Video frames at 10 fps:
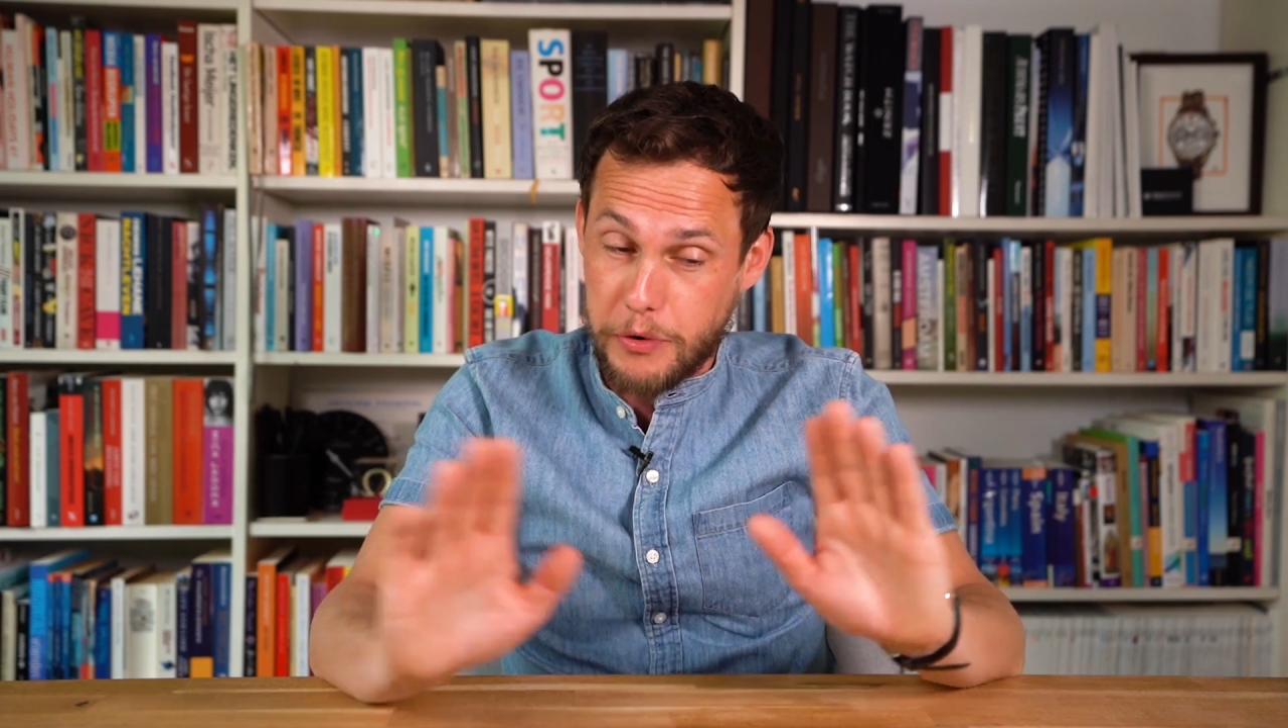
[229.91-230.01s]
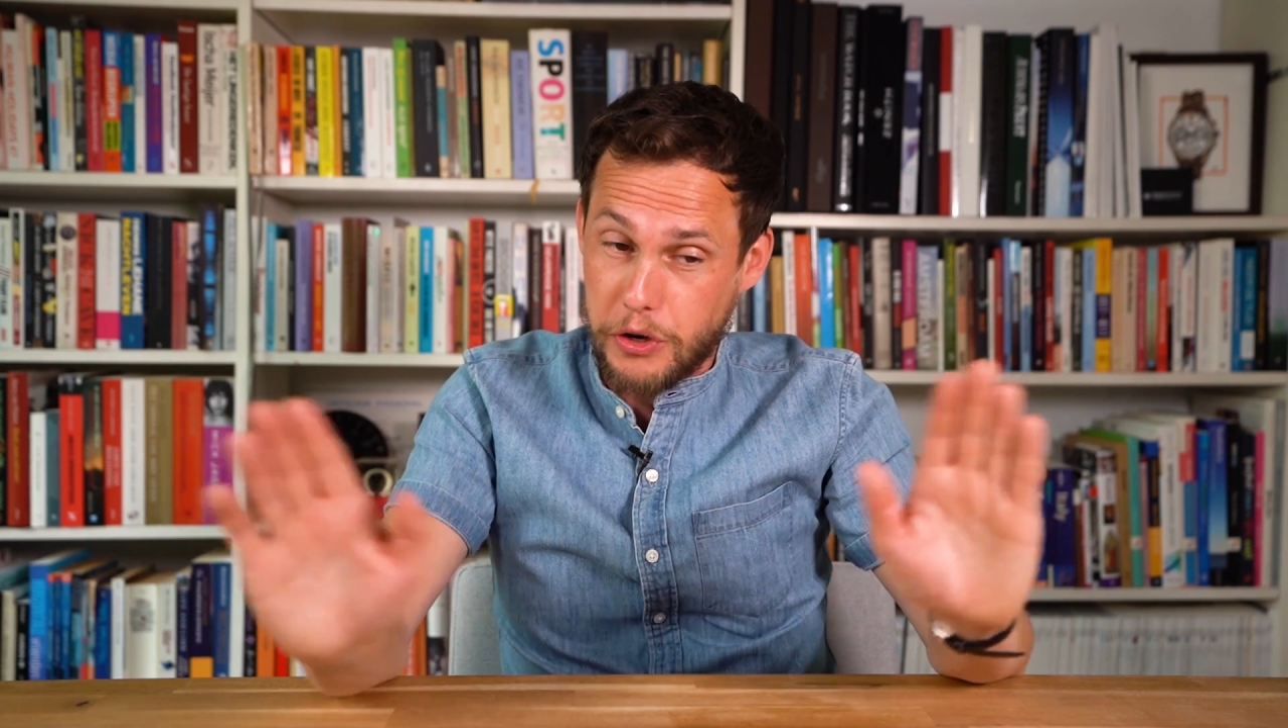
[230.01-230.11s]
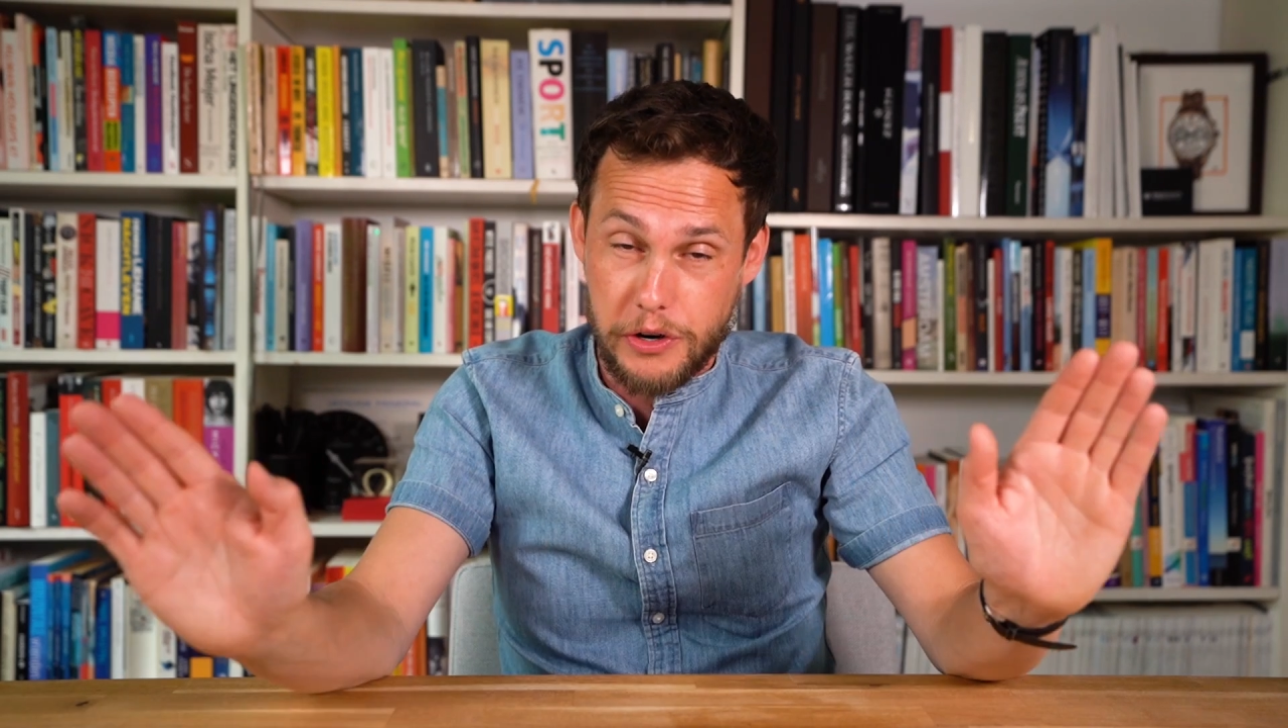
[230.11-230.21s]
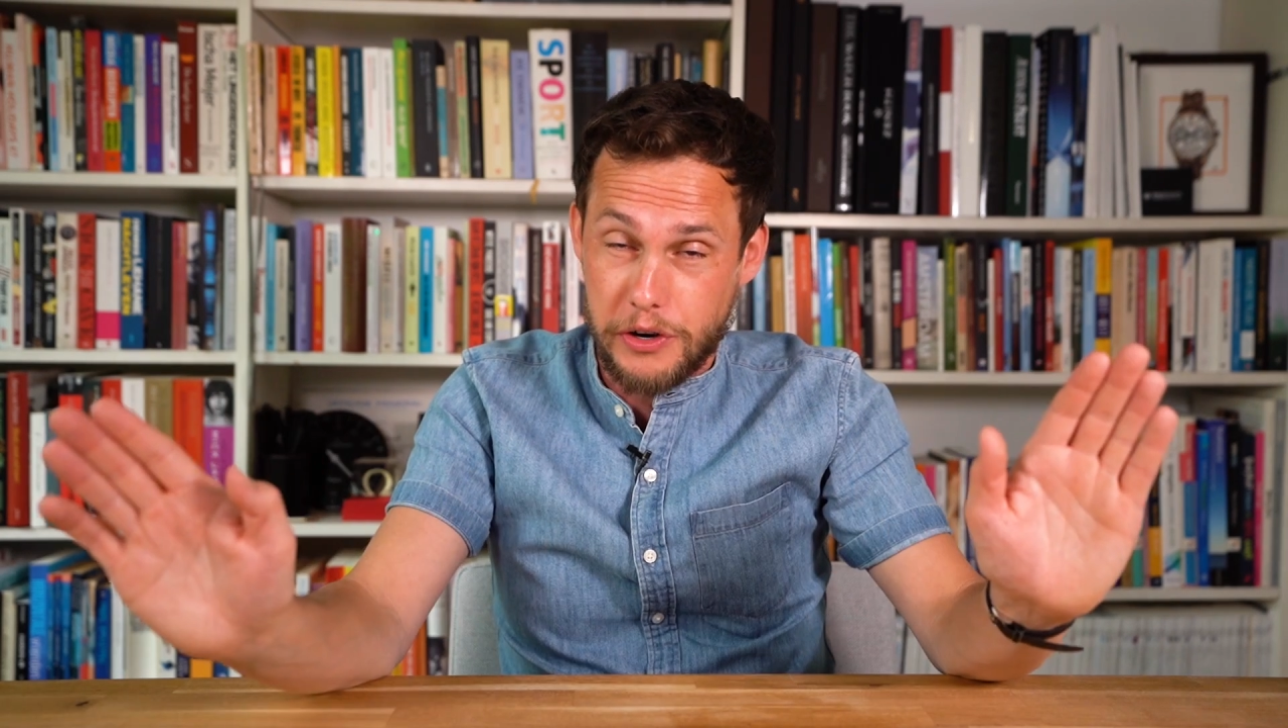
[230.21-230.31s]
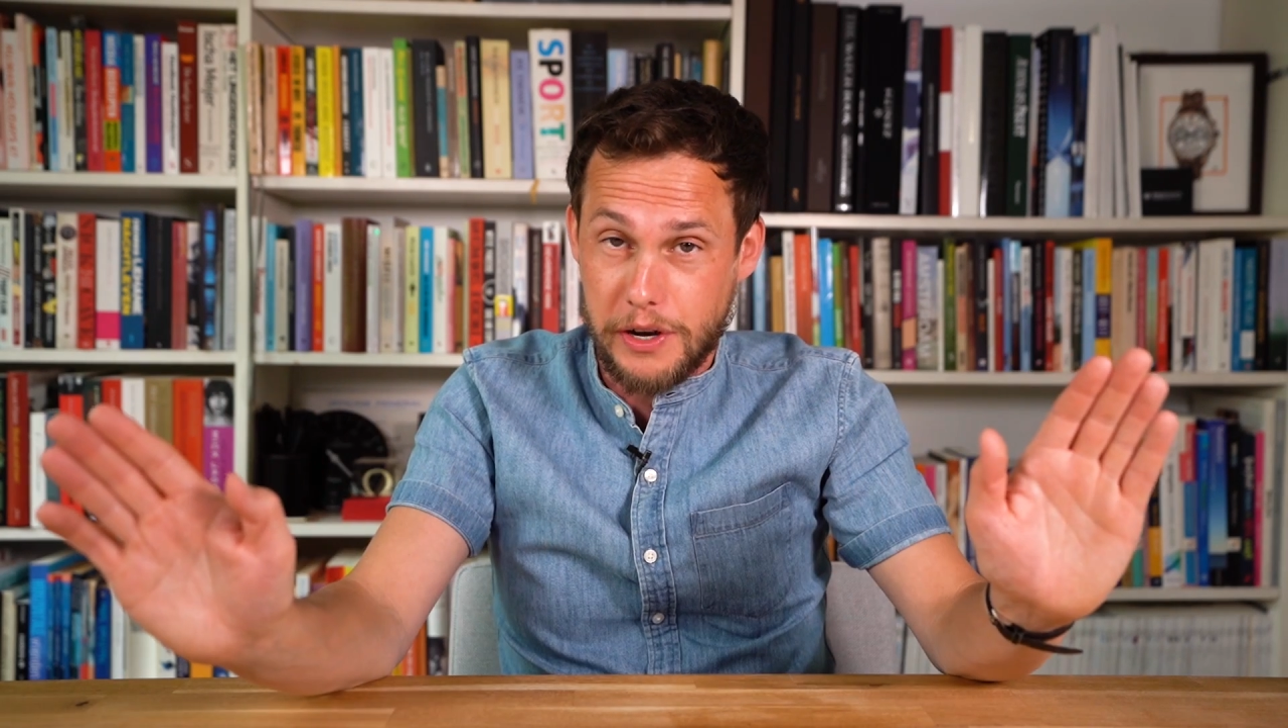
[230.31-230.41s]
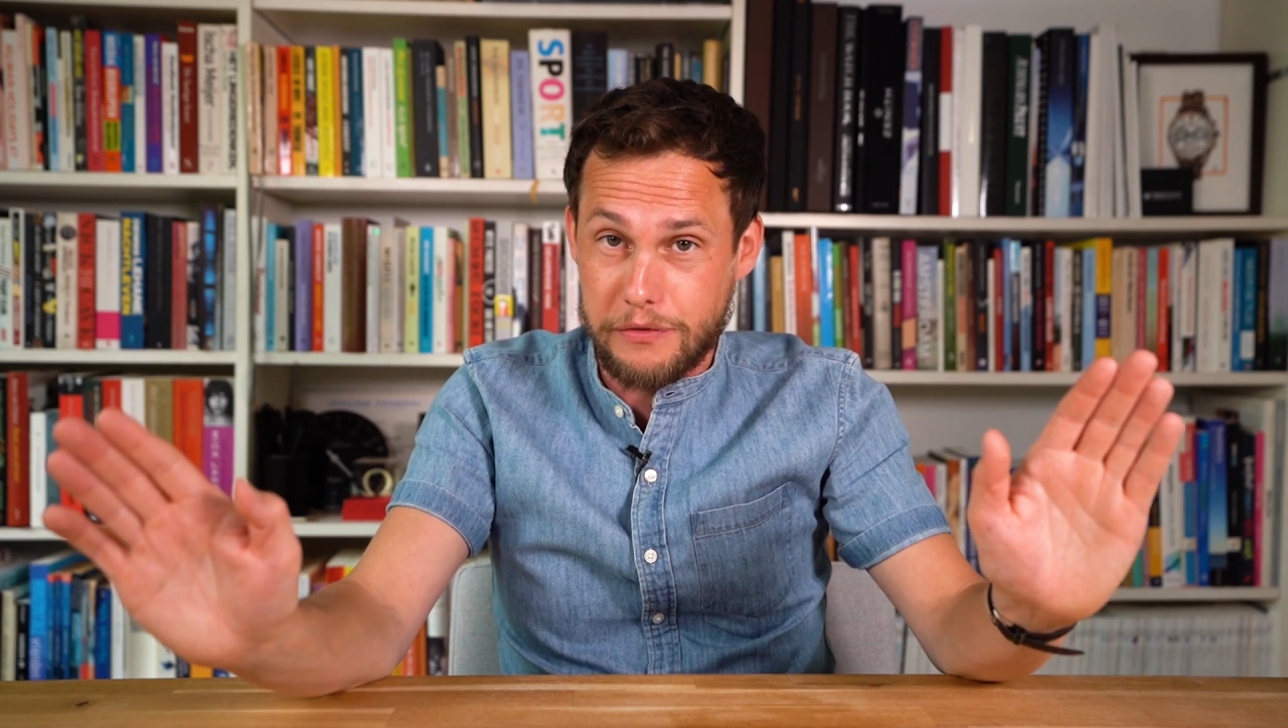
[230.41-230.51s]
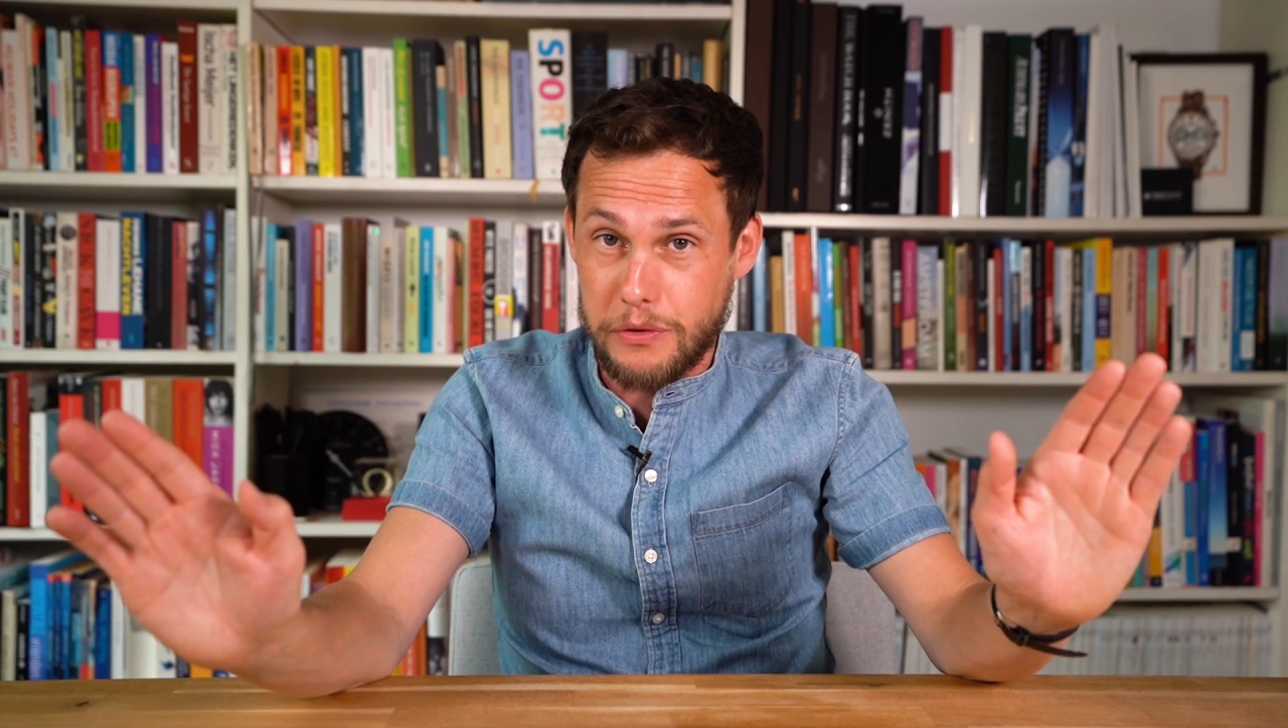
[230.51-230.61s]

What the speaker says: you don't have